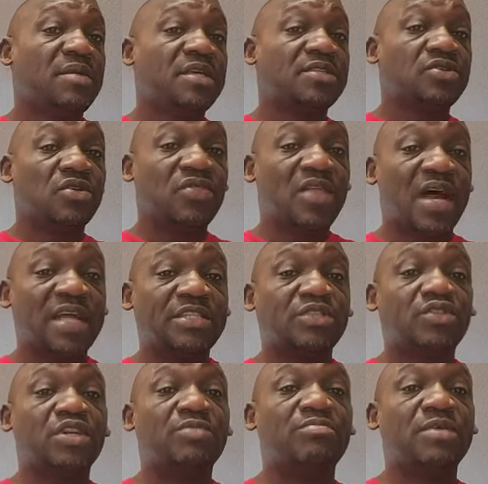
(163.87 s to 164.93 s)
based on
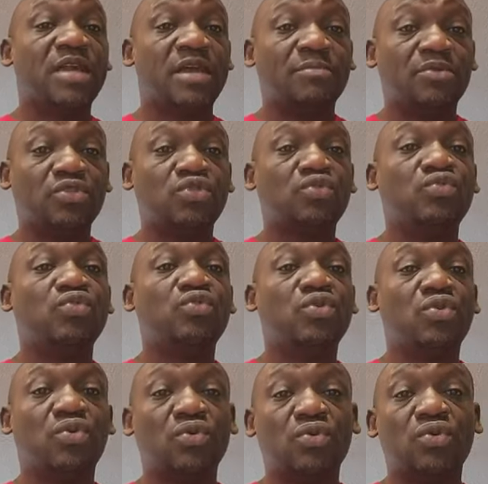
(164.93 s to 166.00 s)
that, you can be able to
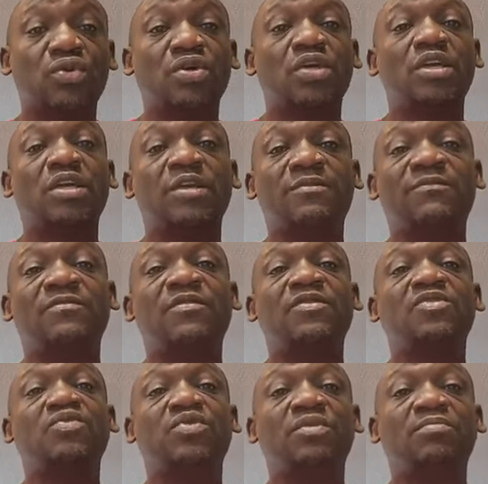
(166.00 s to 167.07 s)
know if
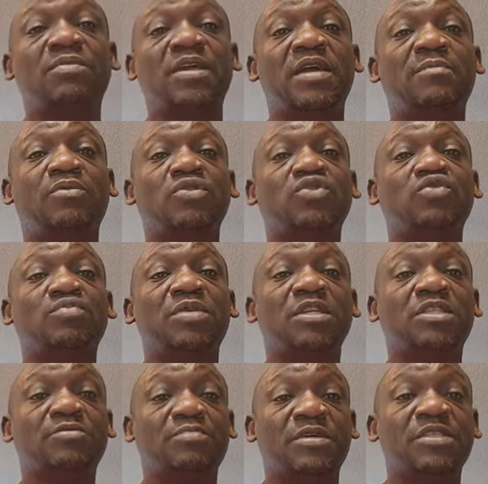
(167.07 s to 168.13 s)
it will be able to be
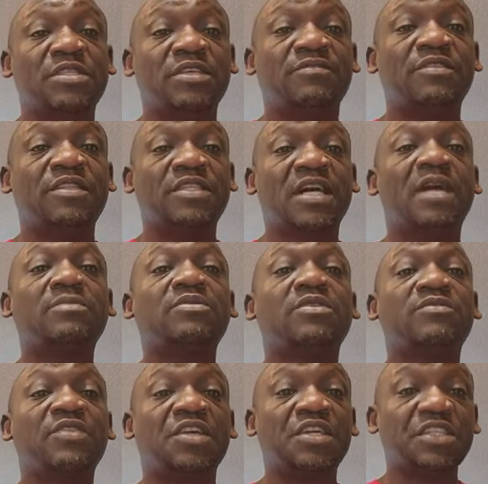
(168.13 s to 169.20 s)
expensive in terms
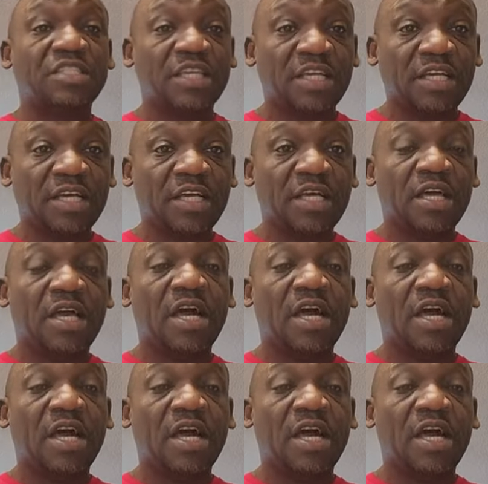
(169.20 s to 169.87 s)
of heating